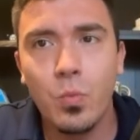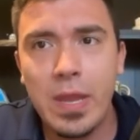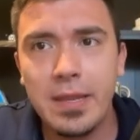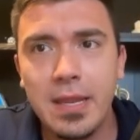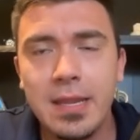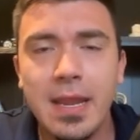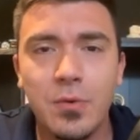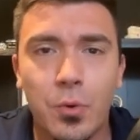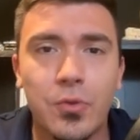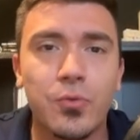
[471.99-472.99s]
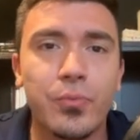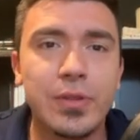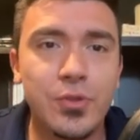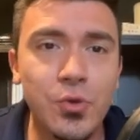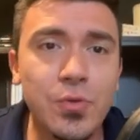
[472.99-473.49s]
we need in order to
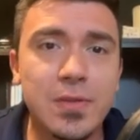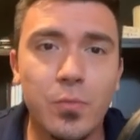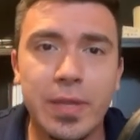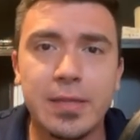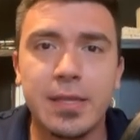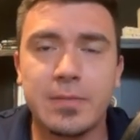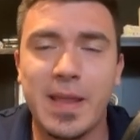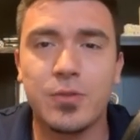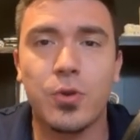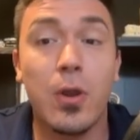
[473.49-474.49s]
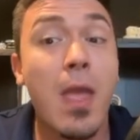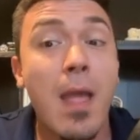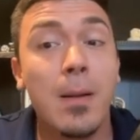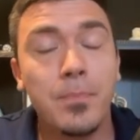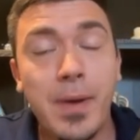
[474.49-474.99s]
reduce the weekly expenditure
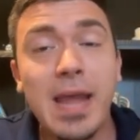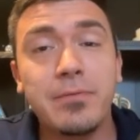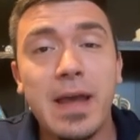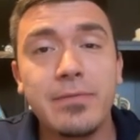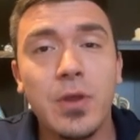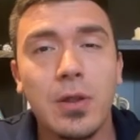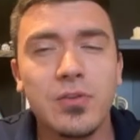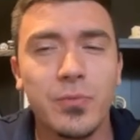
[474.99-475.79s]
by $5.